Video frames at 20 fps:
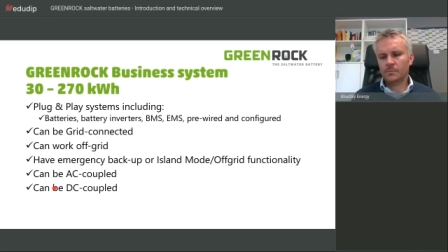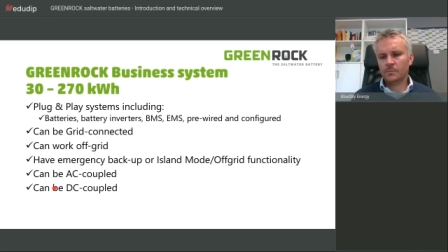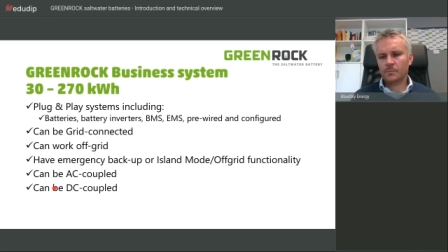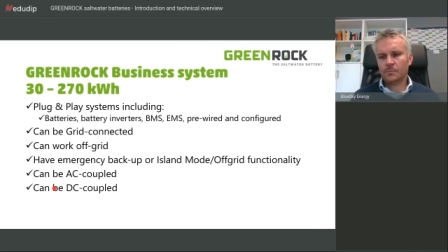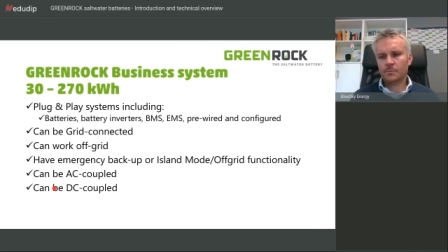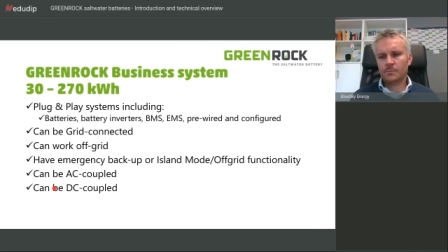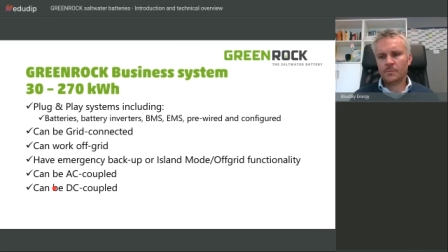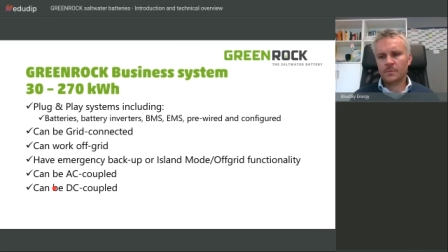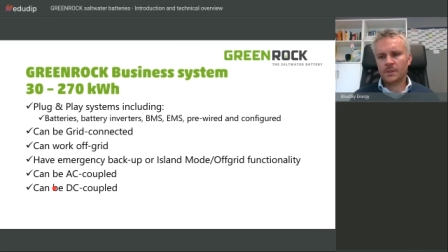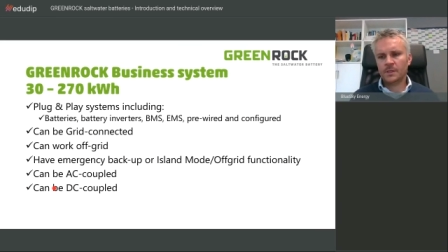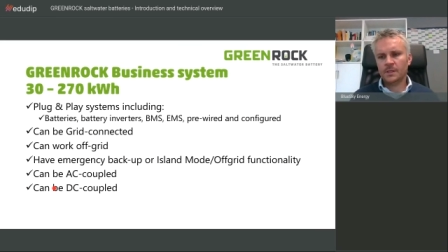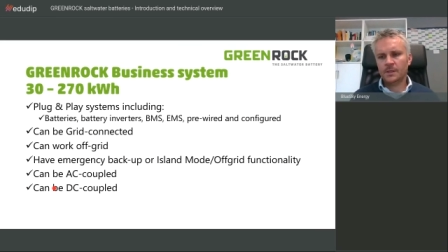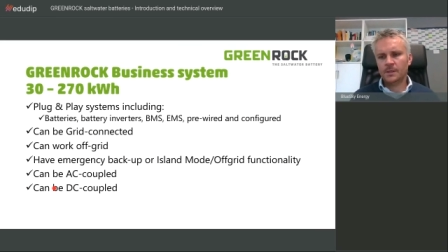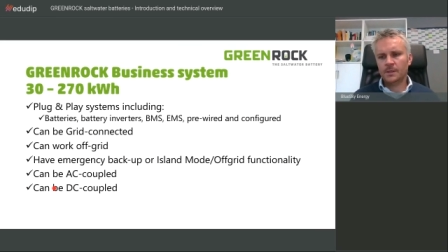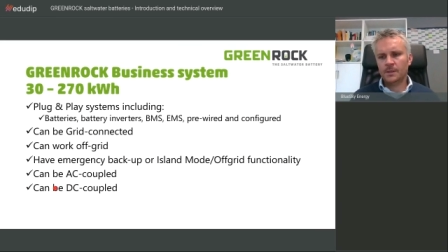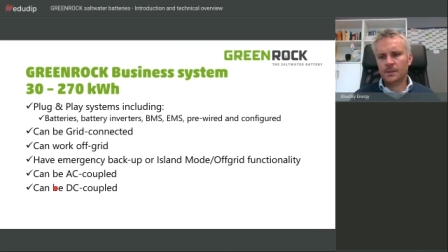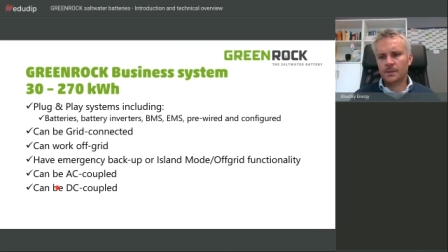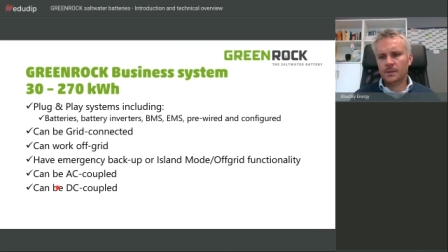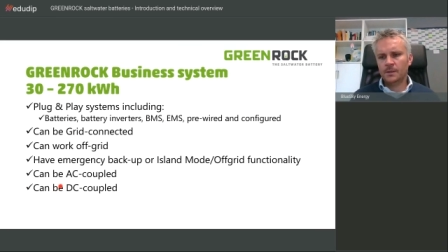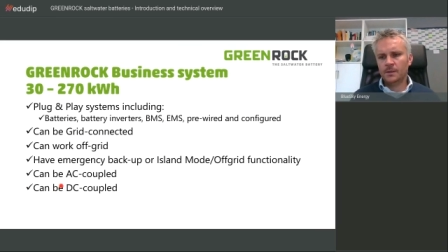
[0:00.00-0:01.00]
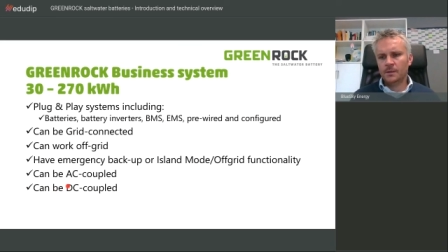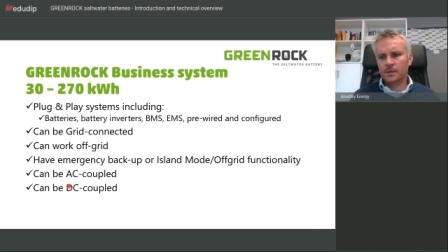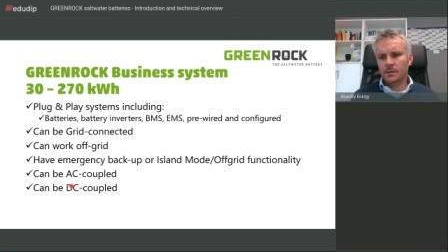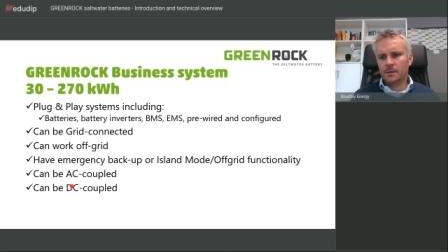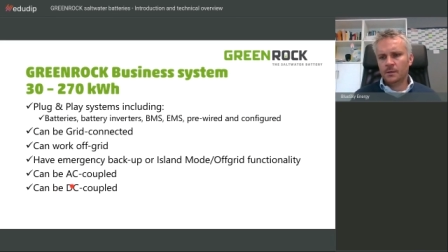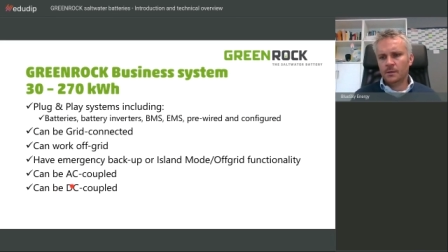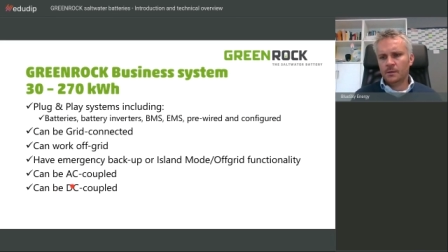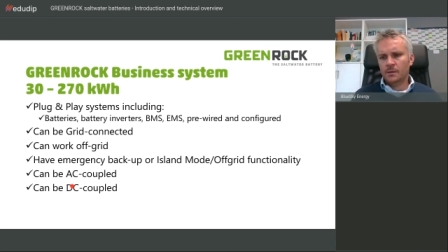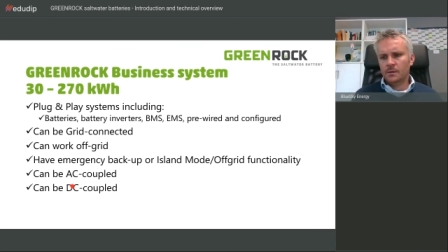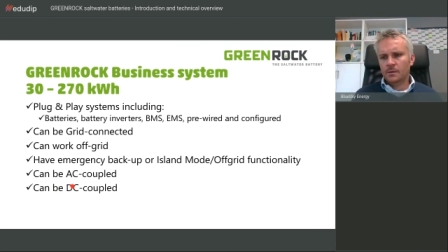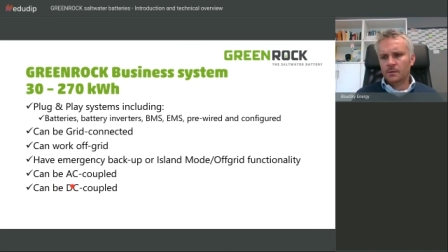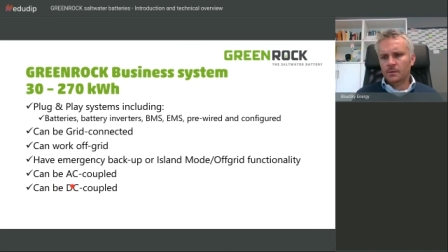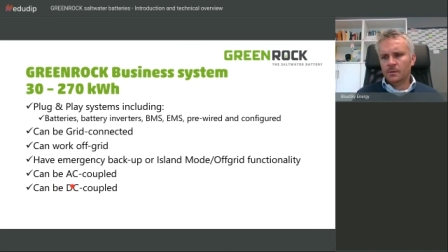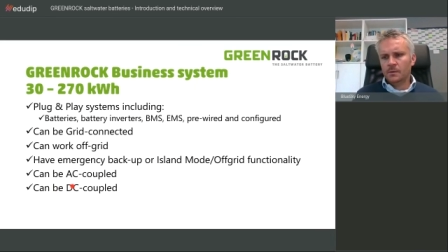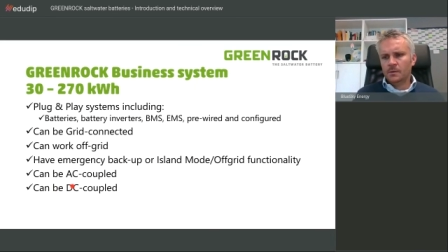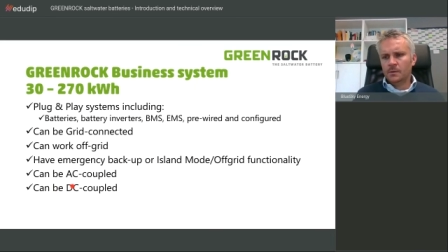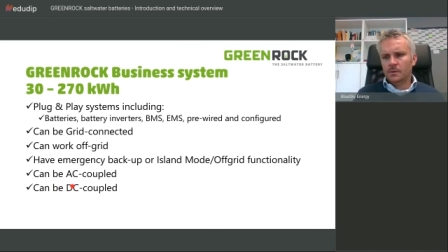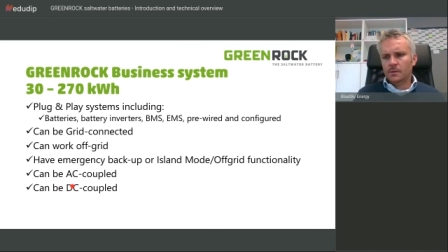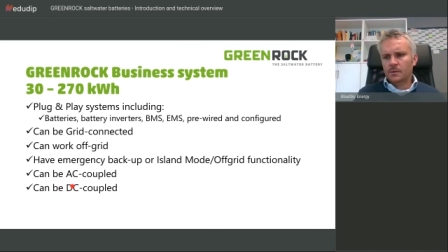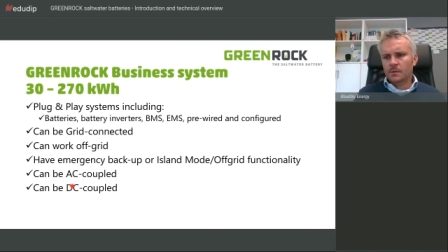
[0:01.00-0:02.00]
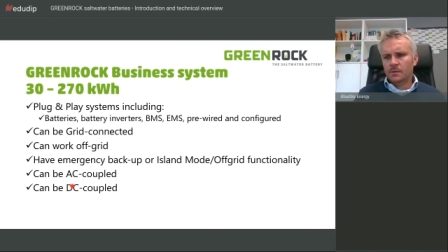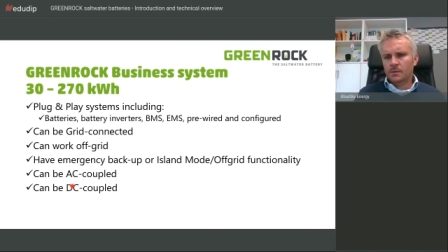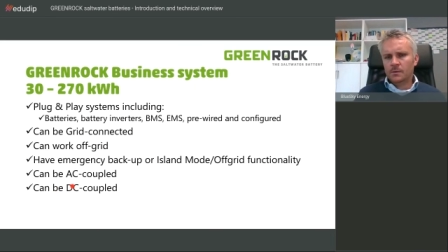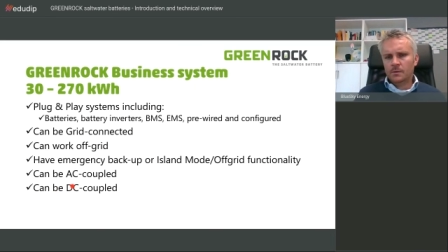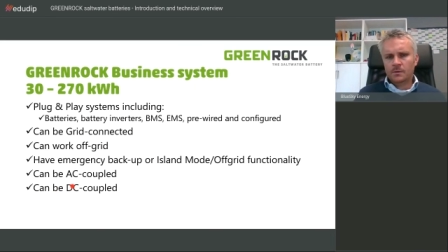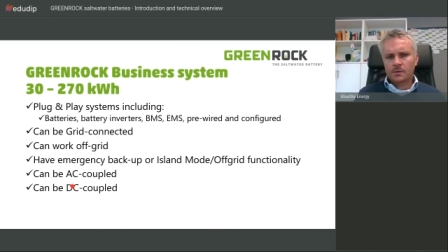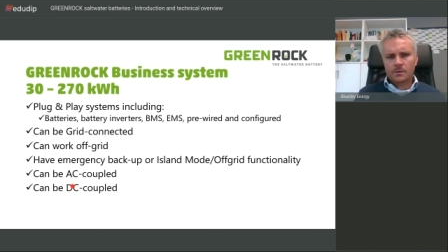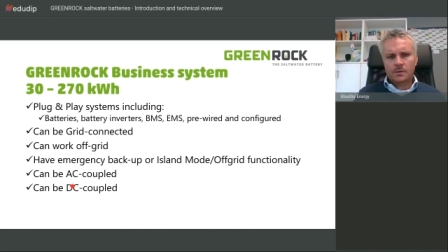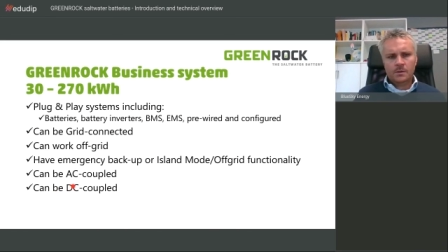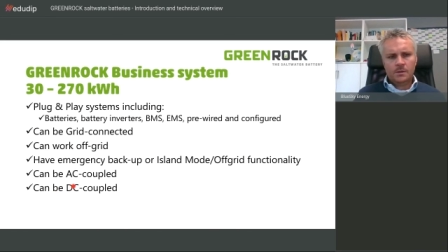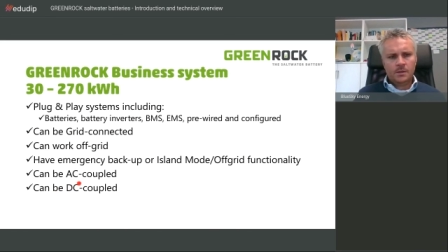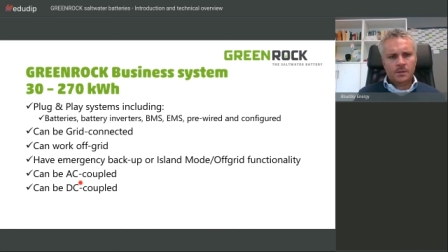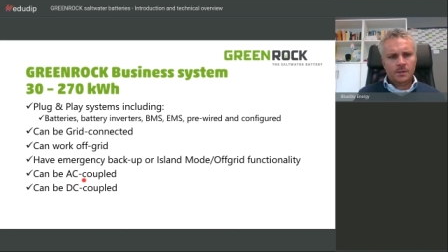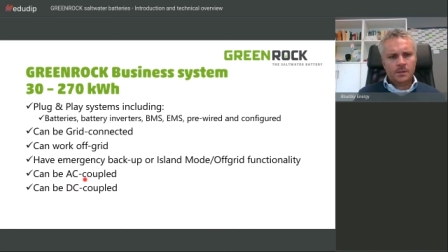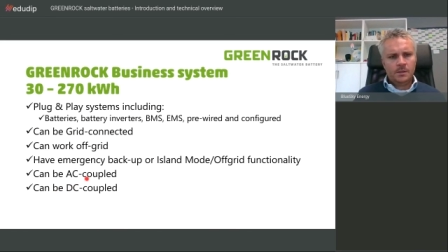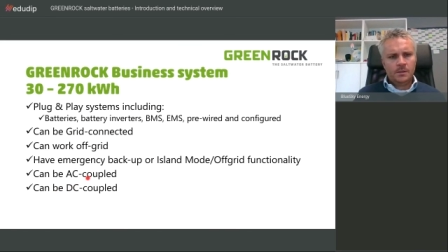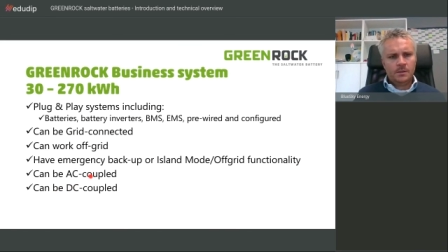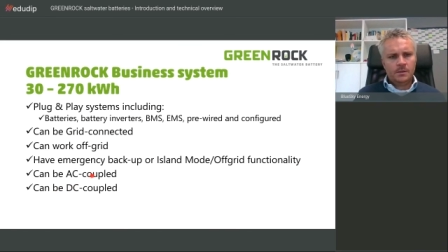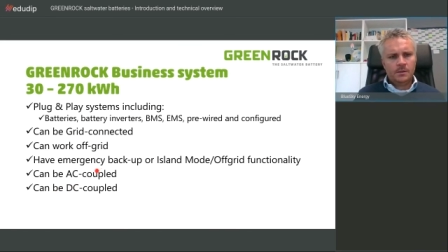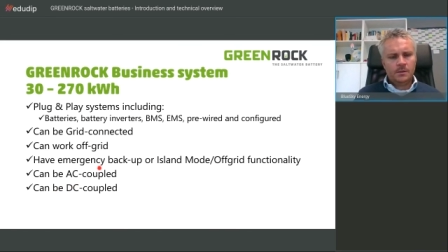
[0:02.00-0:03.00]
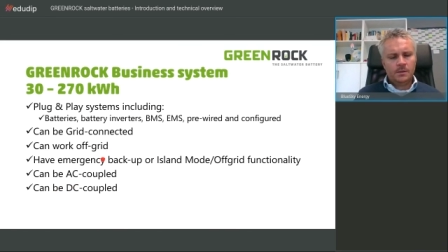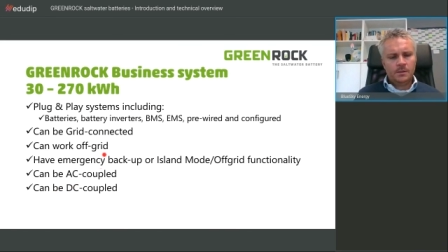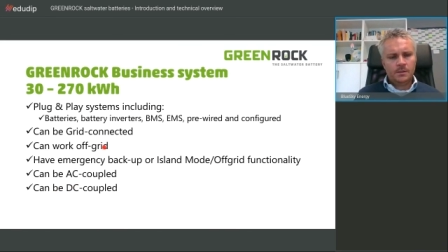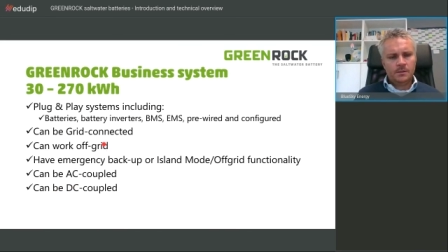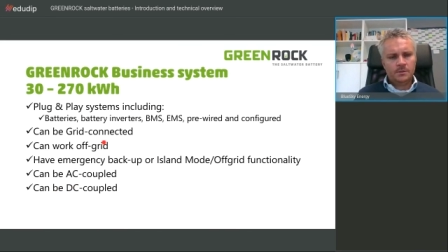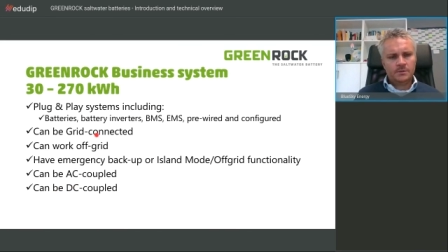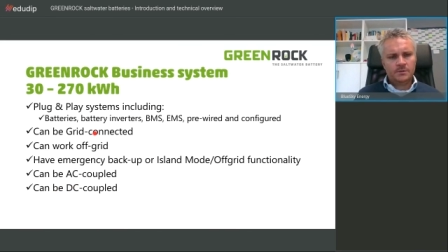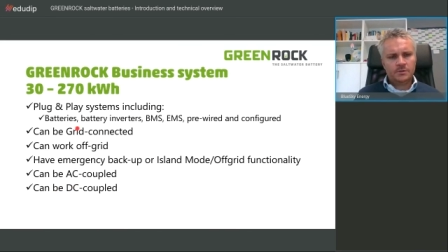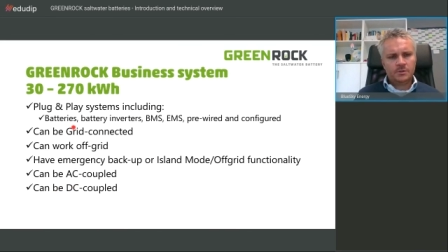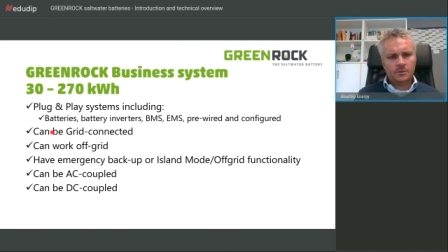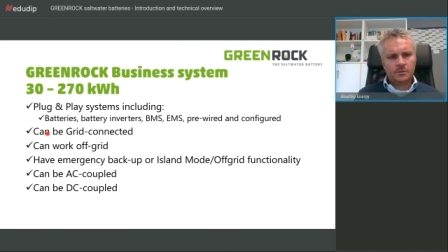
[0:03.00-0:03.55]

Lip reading: Okay, so we can of course be grid connected.